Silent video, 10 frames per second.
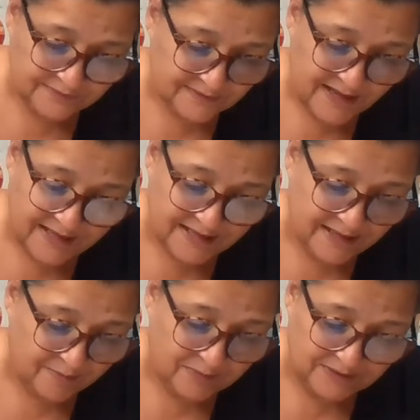I
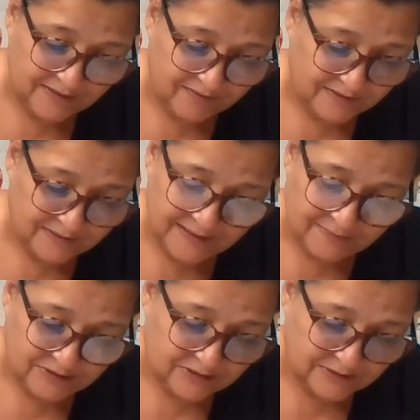can't believe it. I'm
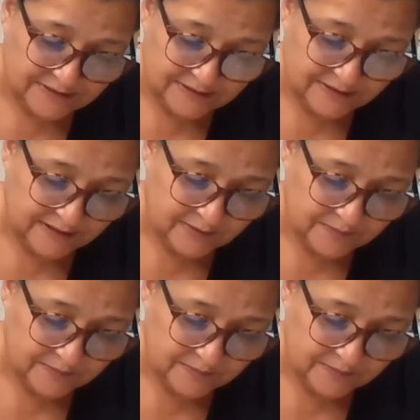so silly.